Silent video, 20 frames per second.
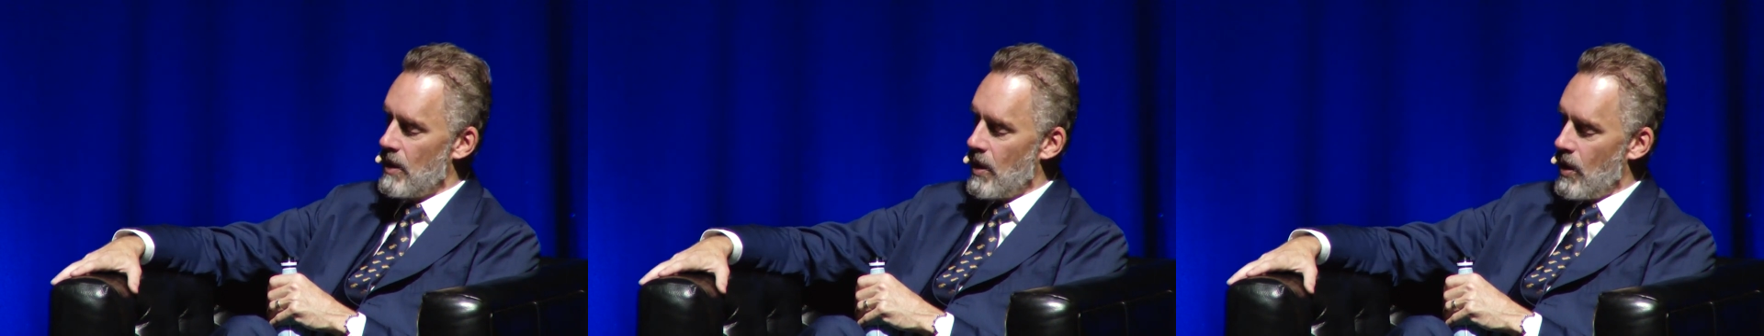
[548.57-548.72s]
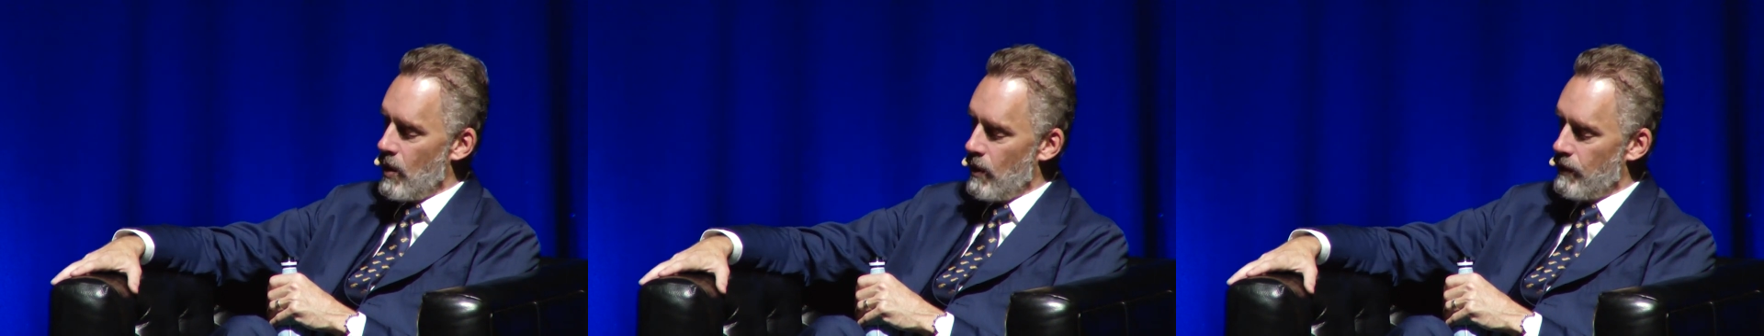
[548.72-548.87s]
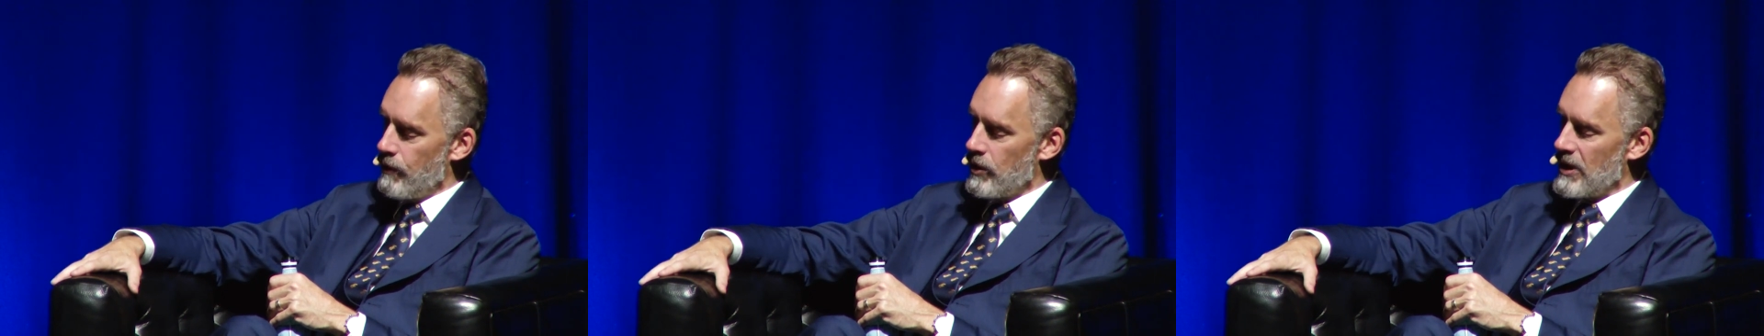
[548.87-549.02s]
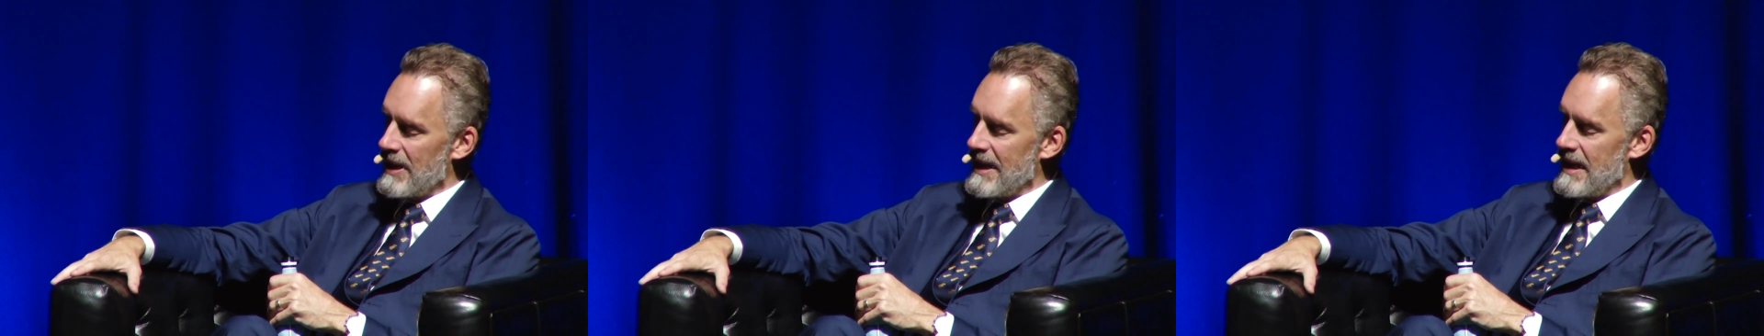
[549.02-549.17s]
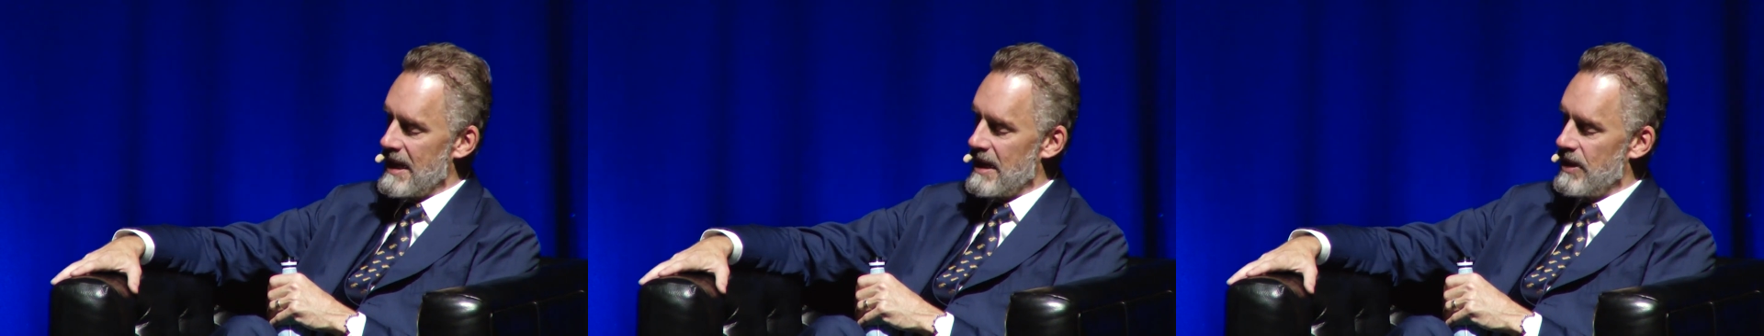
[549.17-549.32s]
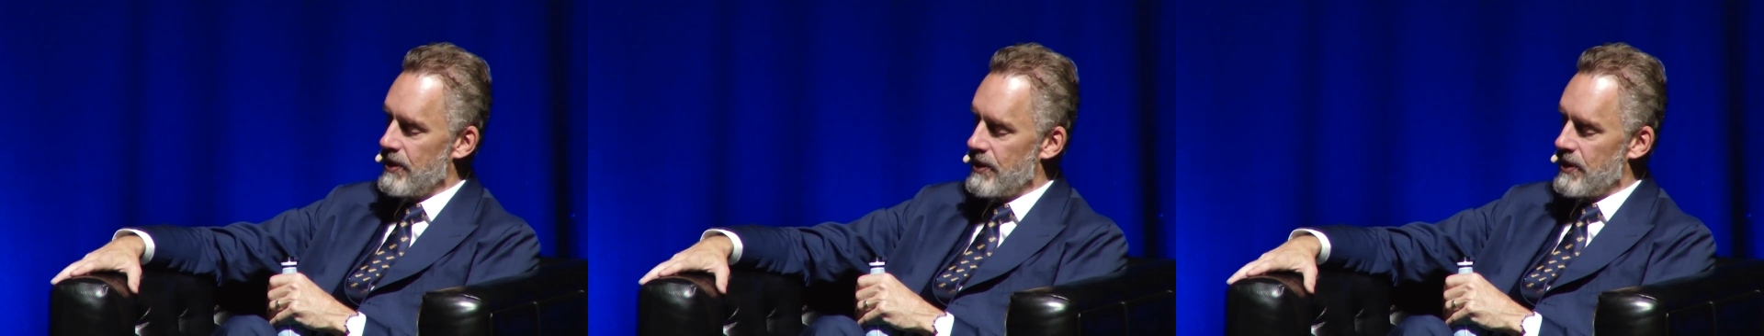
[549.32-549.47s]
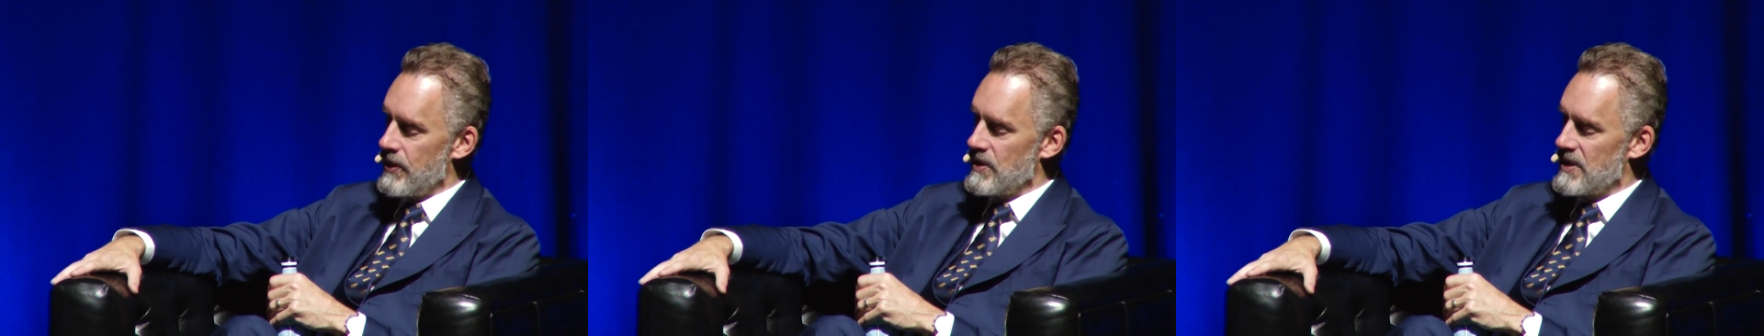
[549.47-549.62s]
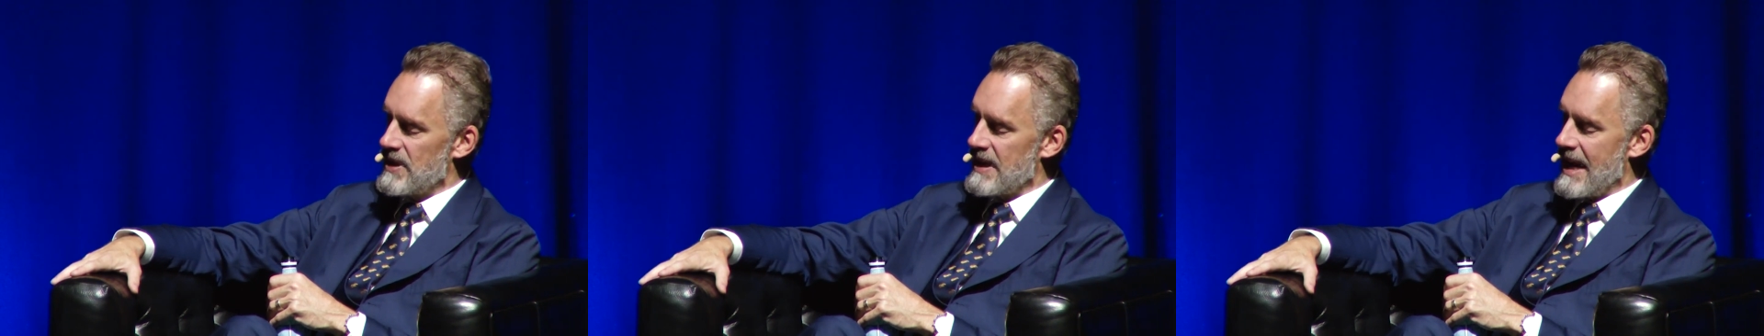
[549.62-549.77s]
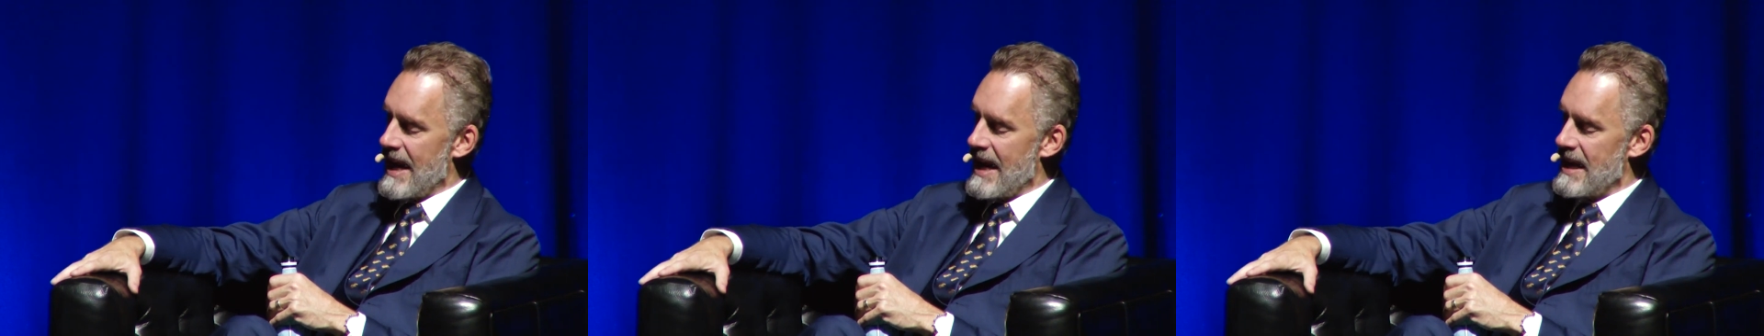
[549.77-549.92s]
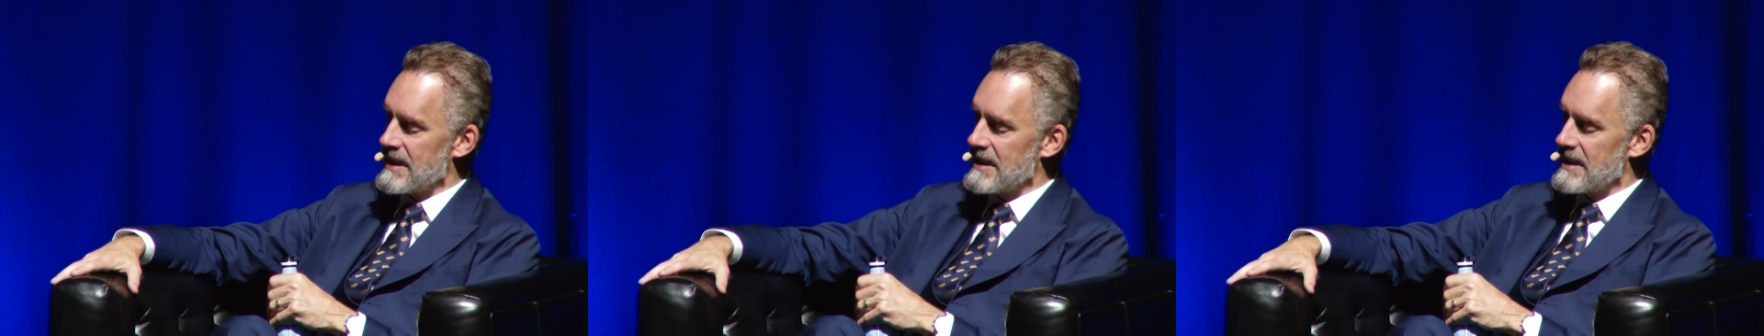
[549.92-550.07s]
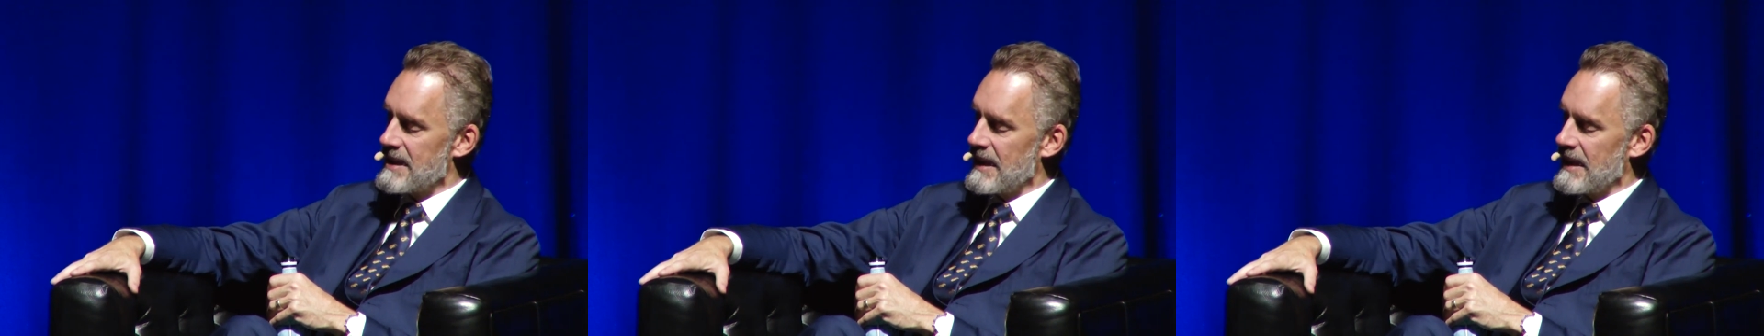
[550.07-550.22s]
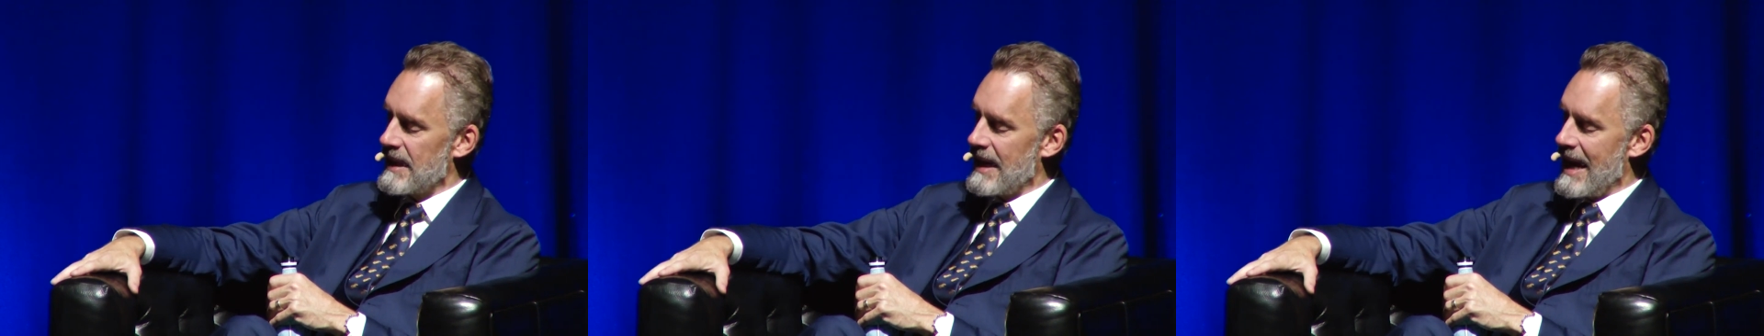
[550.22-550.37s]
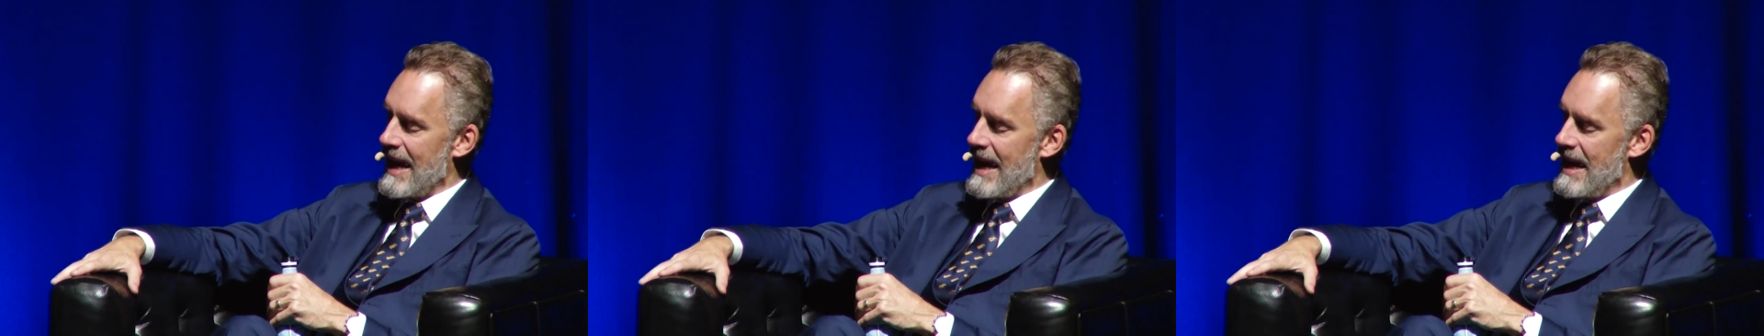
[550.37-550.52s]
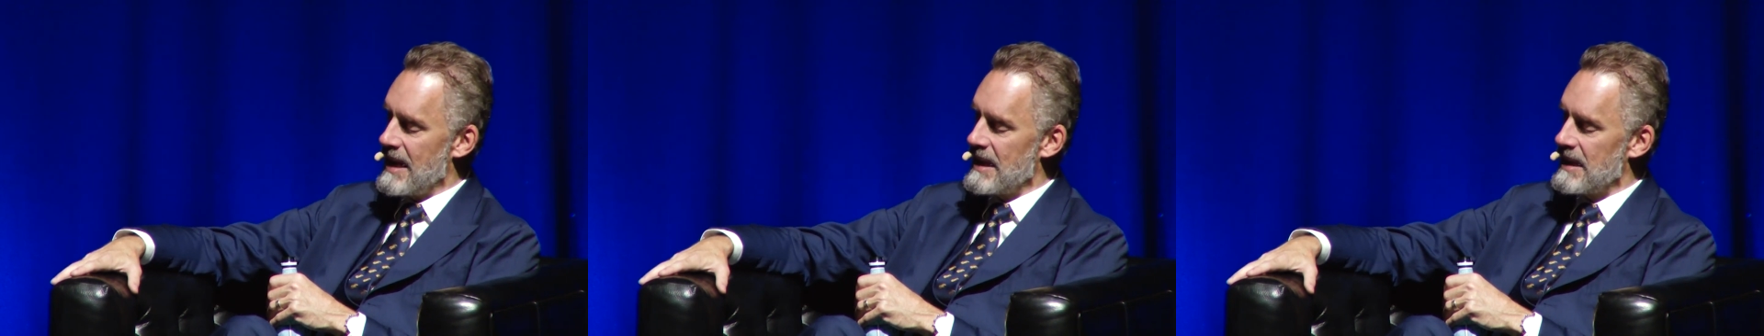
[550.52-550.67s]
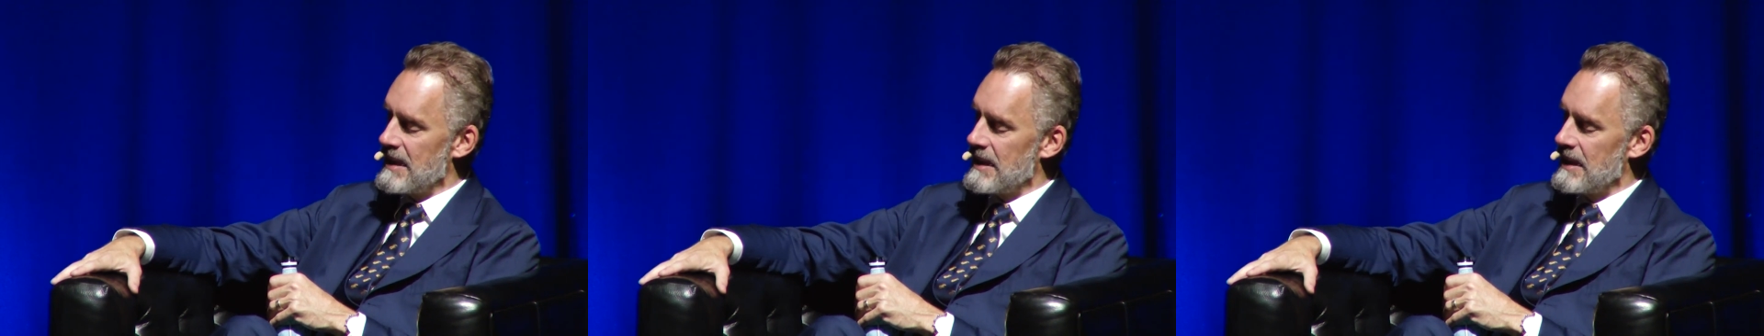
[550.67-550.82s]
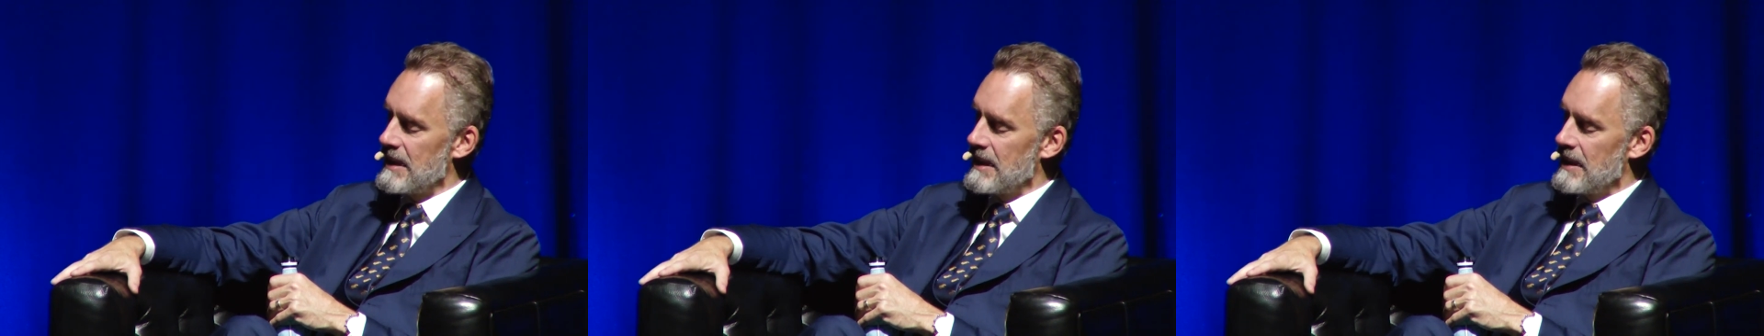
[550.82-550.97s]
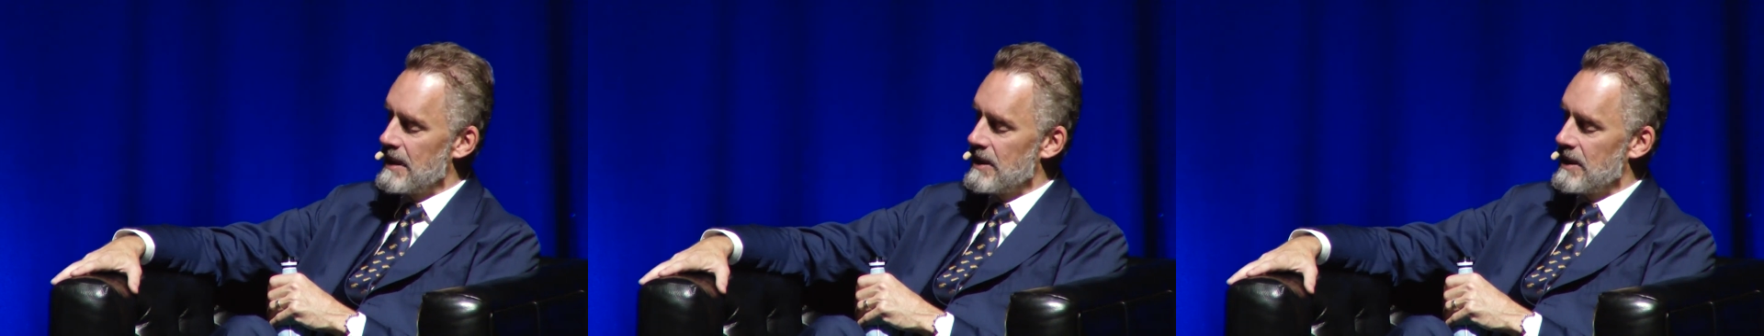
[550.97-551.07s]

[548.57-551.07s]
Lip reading: overly enthusiastic and